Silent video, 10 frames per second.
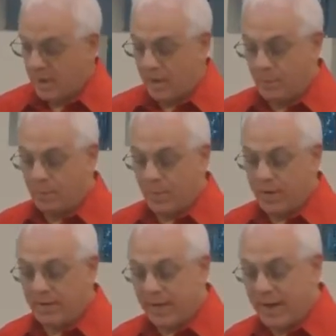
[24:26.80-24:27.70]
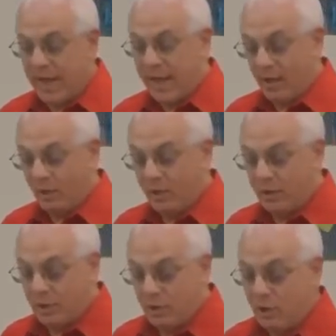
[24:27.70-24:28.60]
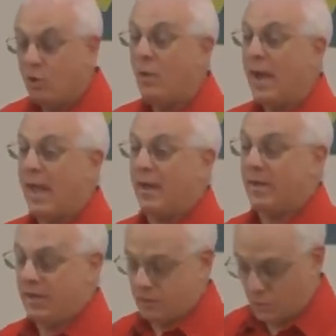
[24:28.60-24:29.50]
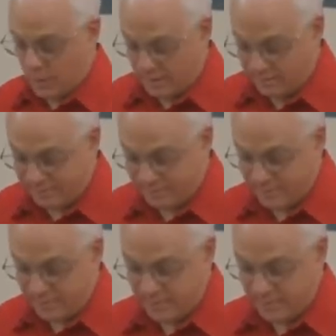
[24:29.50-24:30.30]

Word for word: and we read that Elkanah knew Hannah, his wife,